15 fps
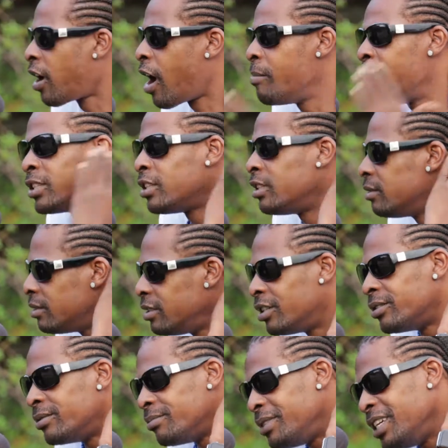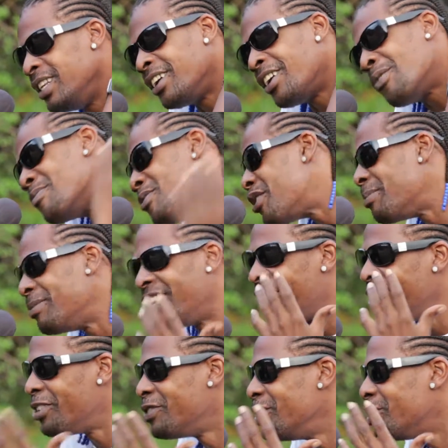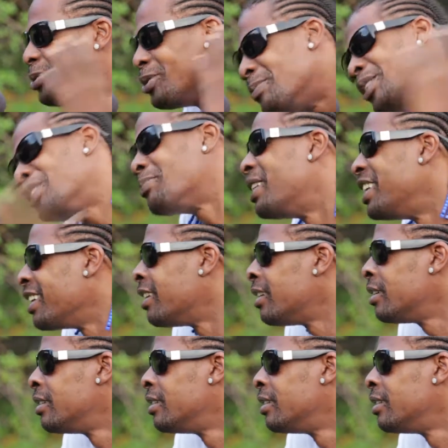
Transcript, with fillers: I me I said, yo, Beenie, come on man, I love you too much, my nigga.